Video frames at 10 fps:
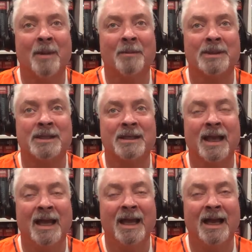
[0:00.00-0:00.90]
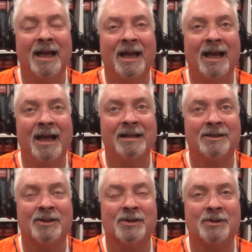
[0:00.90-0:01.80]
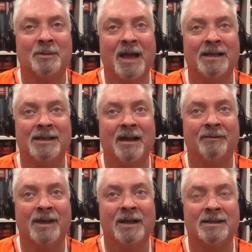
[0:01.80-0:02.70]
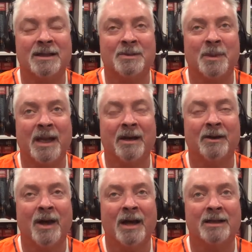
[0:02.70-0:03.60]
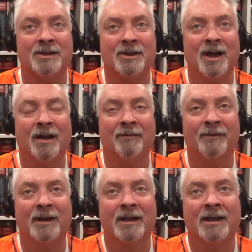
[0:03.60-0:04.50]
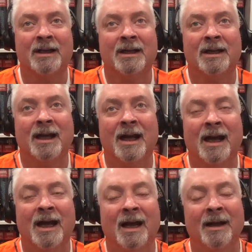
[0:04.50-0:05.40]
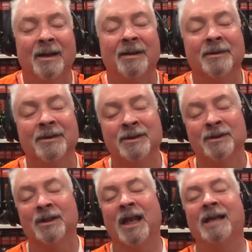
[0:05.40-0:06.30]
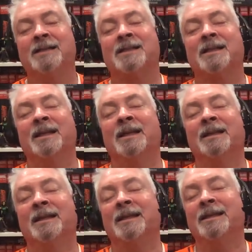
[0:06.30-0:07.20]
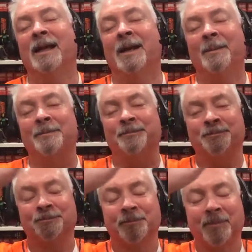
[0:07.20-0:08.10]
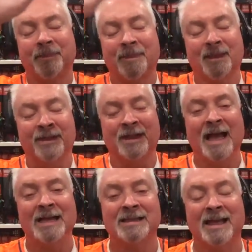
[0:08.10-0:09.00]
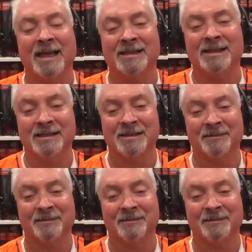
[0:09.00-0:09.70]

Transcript: up and said, Hey, I, I had to turn some lights off downstairs, but I don't know how to turn off uh, your lights in the, um, the glass cases.